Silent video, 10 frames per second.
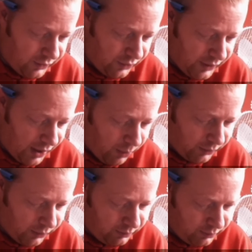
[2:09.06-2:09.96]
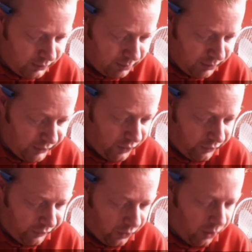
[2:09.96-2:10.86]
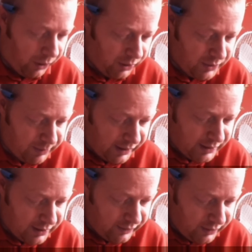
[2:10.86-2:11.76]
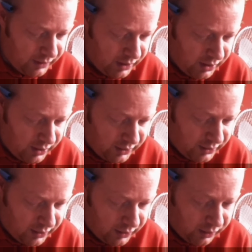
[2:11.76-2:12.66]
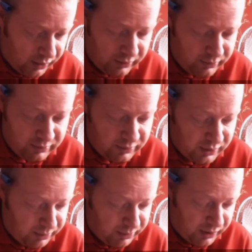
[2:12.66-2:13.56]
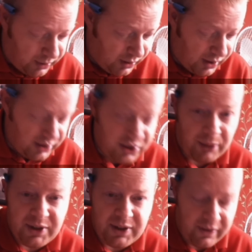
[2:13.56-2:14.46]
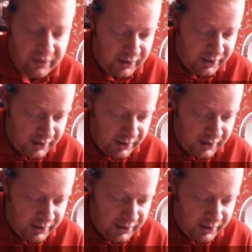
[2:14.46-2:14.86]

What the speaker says: they've done that one before 4-point perspective, so that's chapter 7.